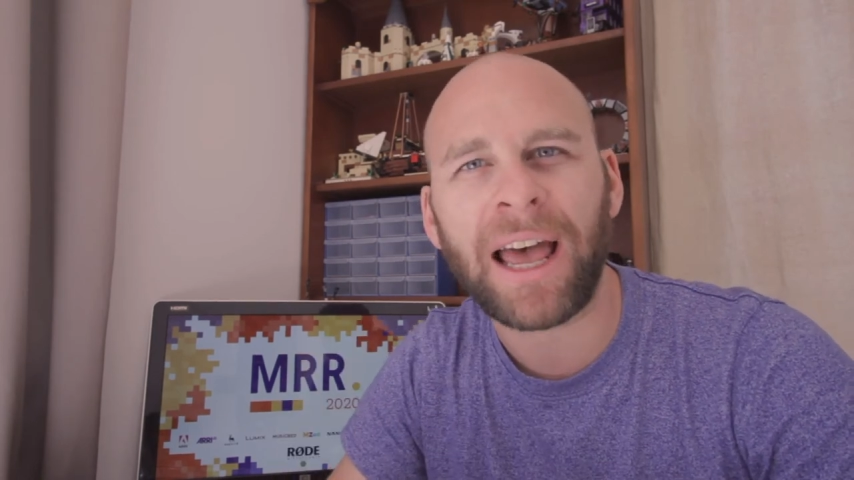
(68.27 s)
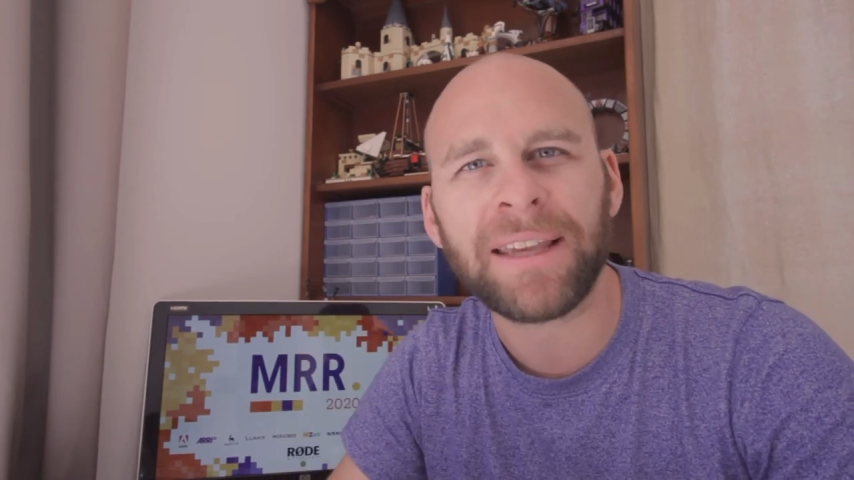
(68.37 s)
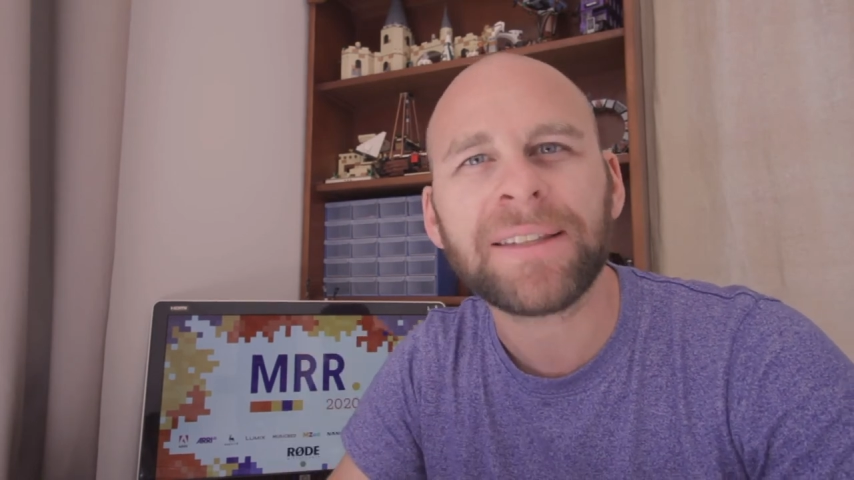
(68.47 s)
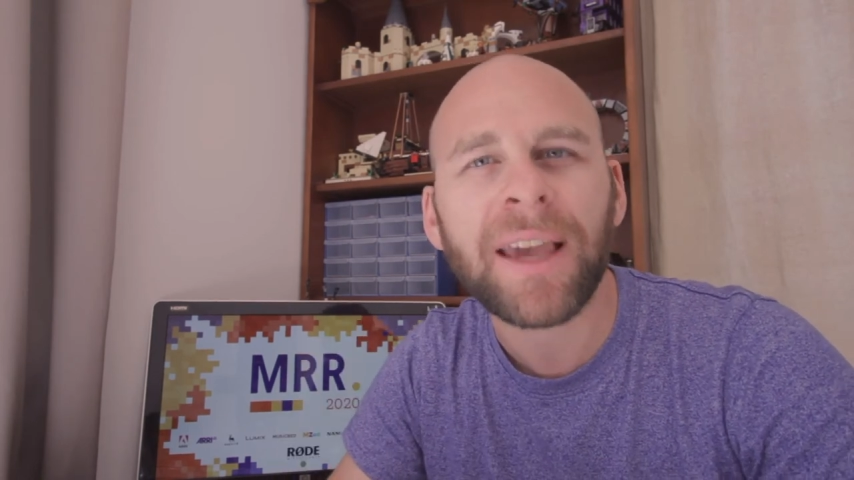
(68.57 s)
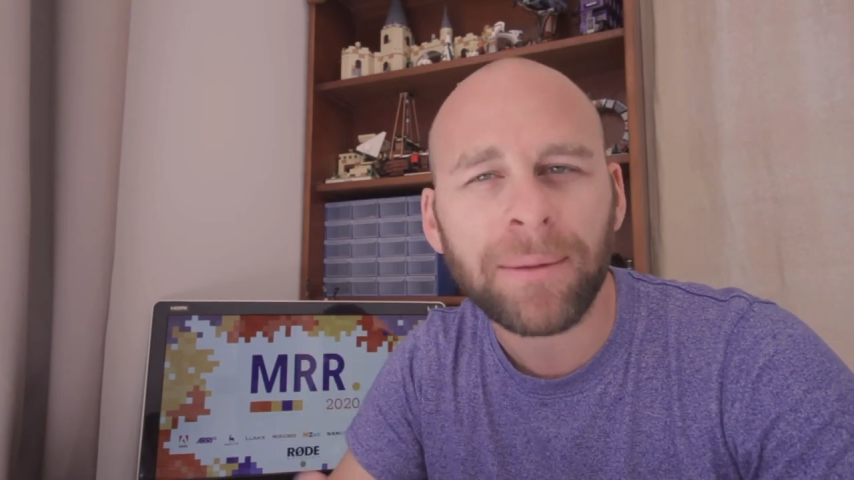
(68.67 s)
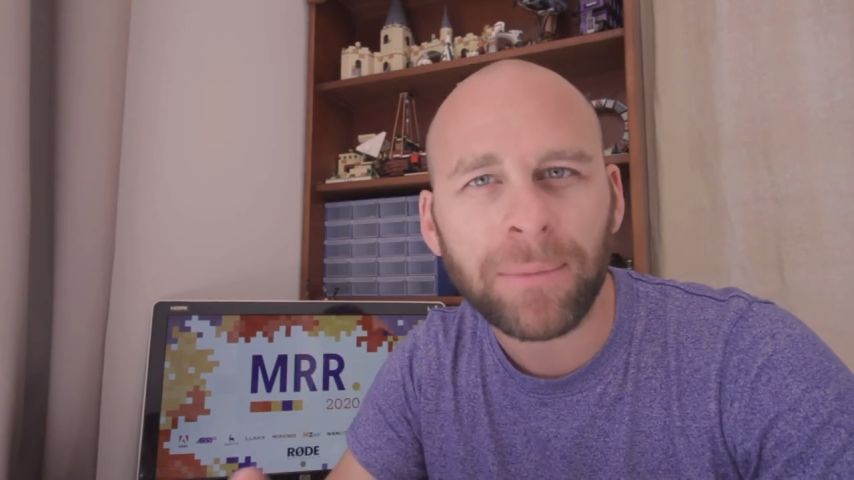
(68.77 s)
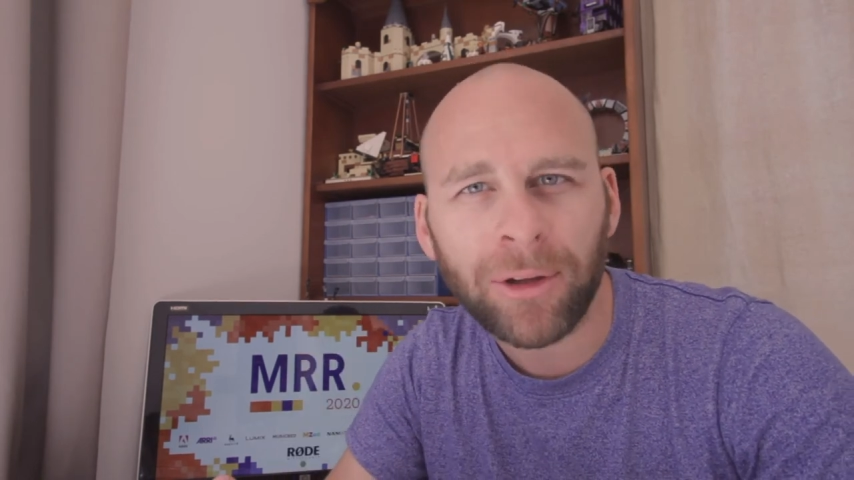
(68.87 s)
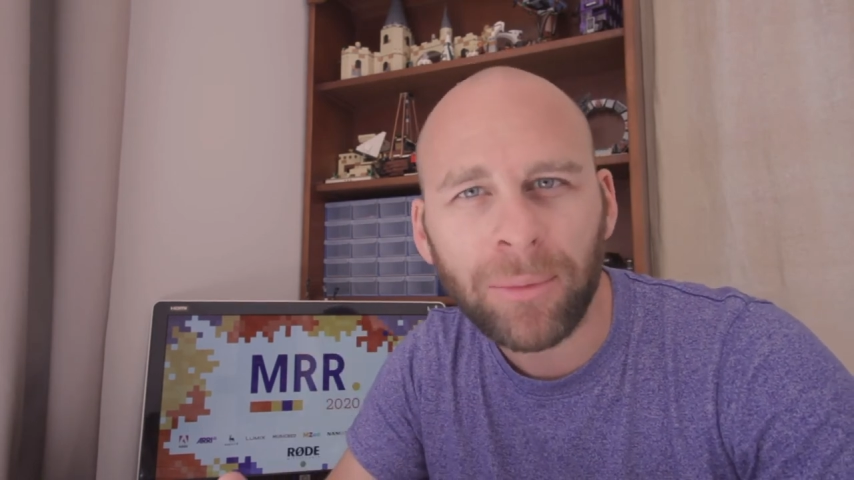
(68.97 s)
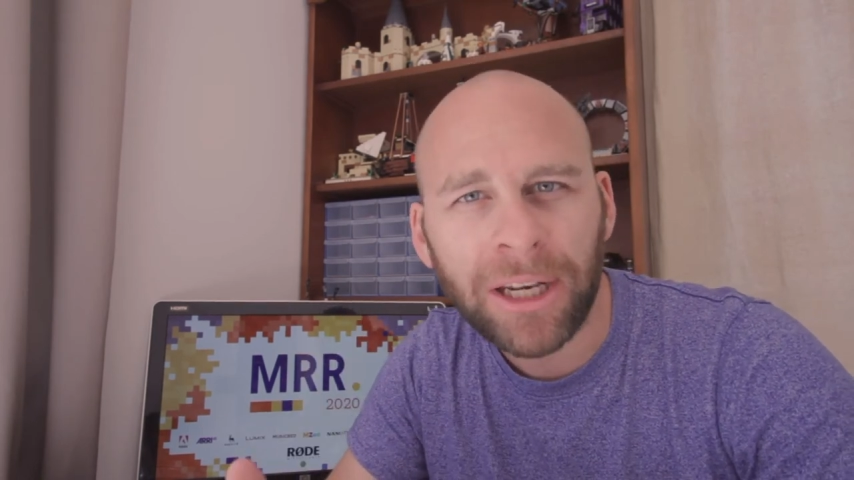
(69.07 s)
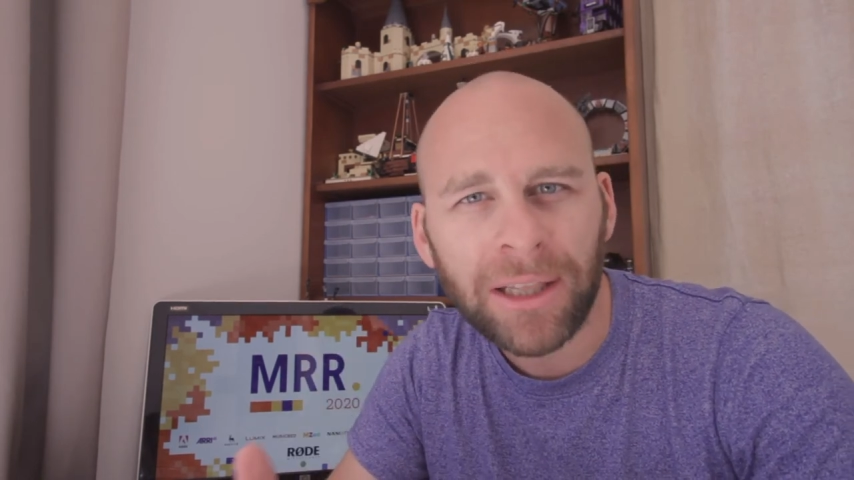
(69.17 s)
18
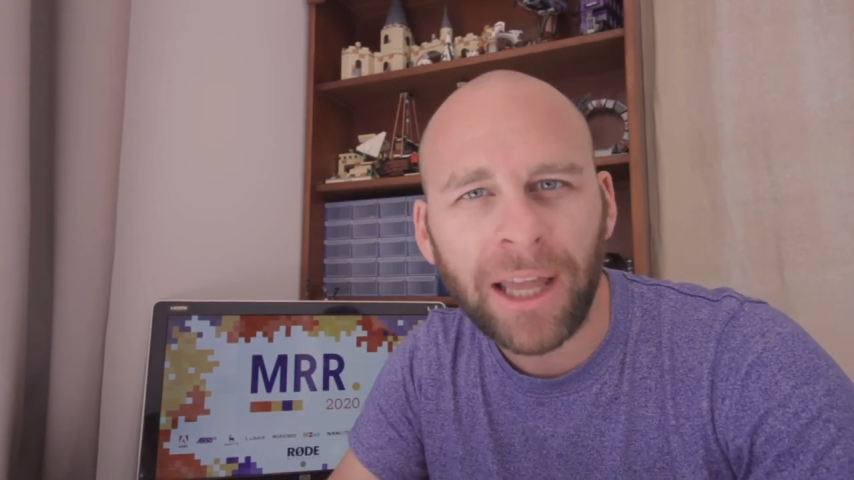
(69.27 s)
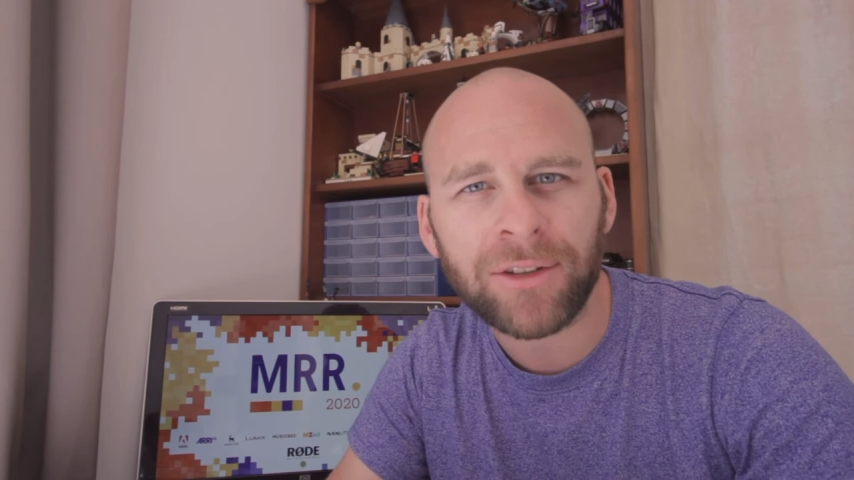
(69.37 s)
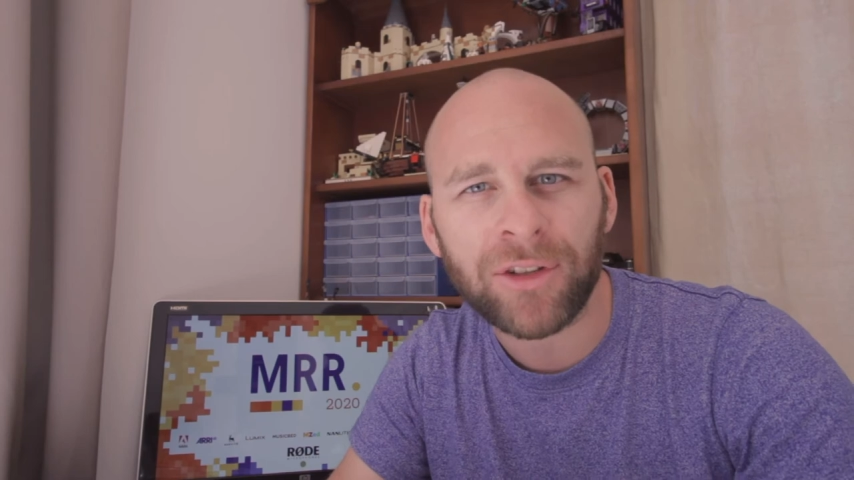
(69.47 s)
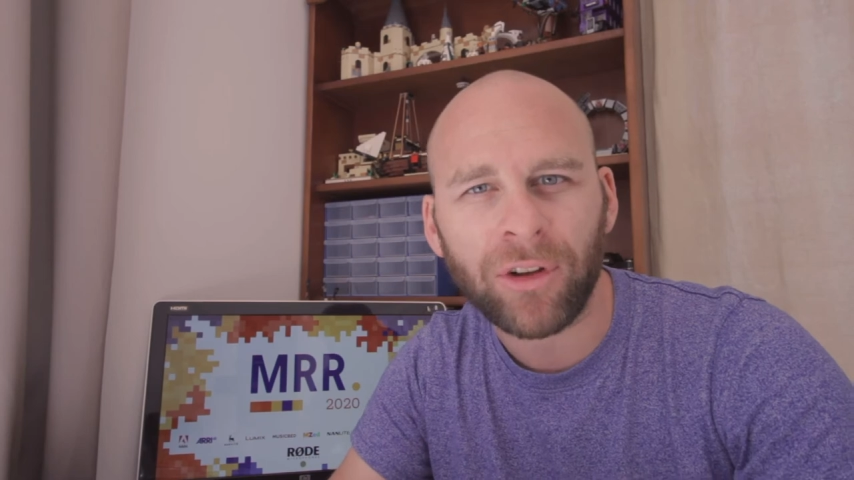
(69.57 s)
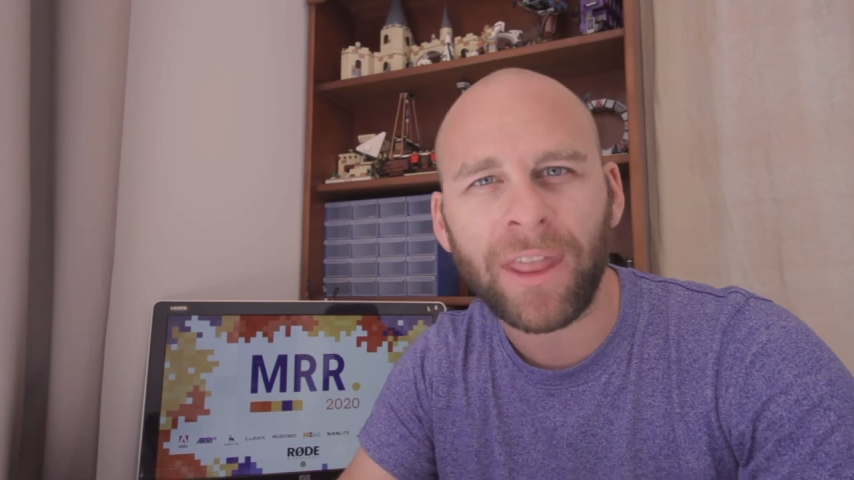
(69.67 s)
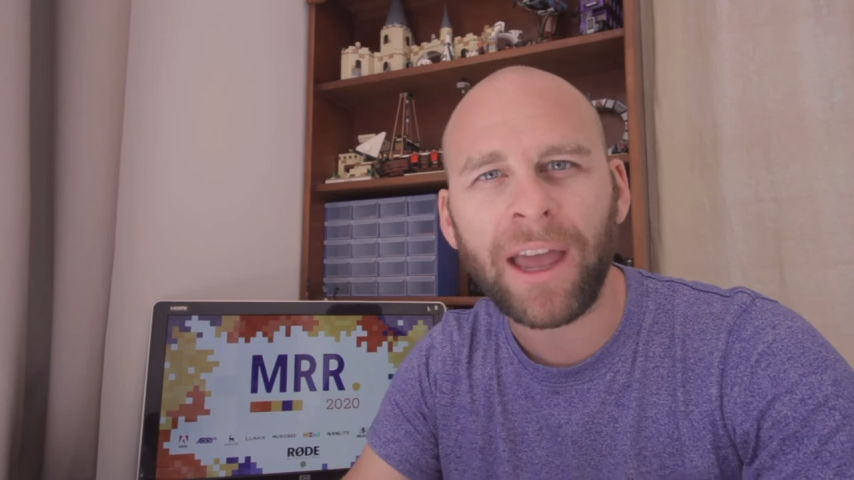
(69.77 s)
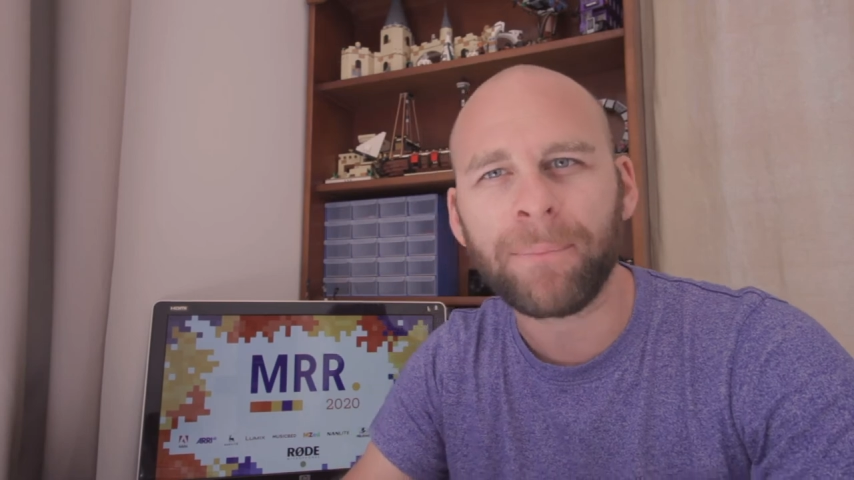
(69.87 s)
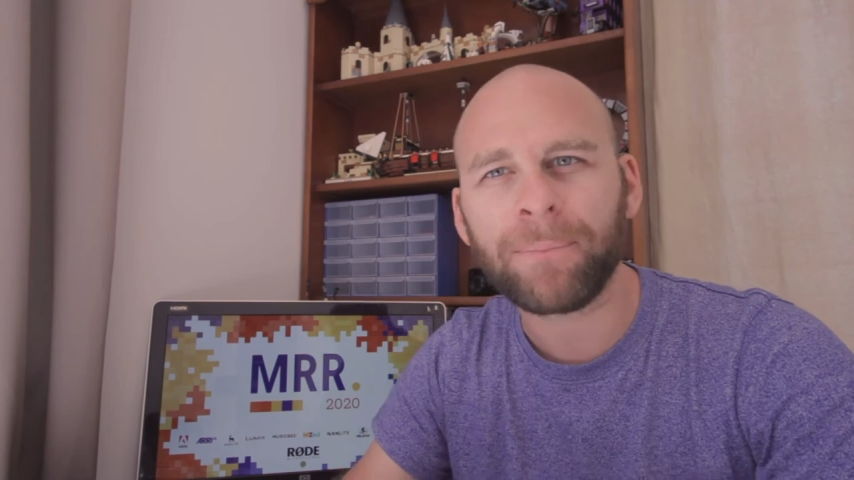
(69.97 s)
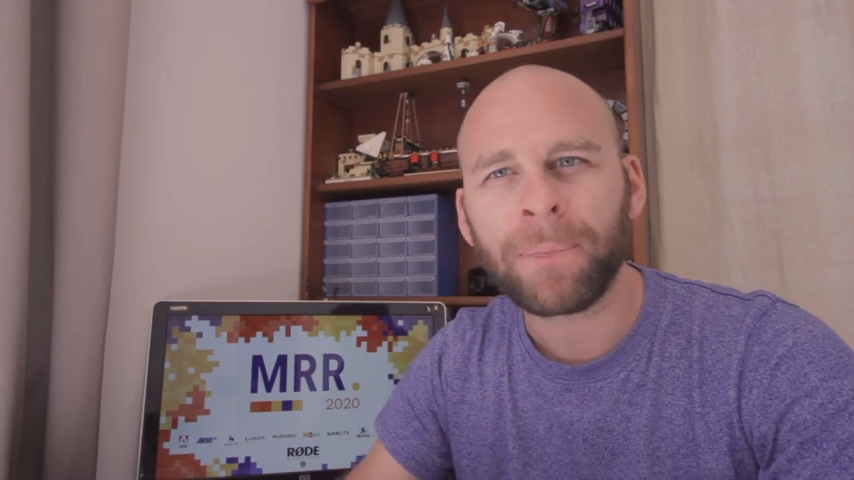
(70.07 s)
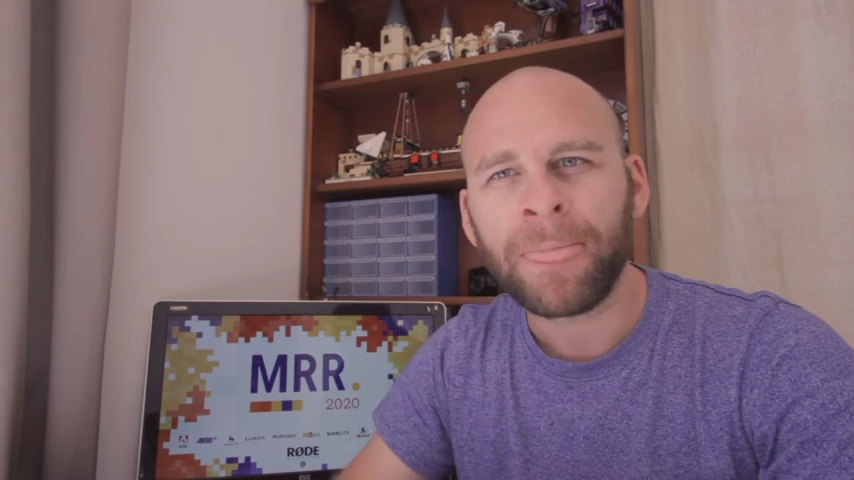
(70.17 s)
millimeter lens on that.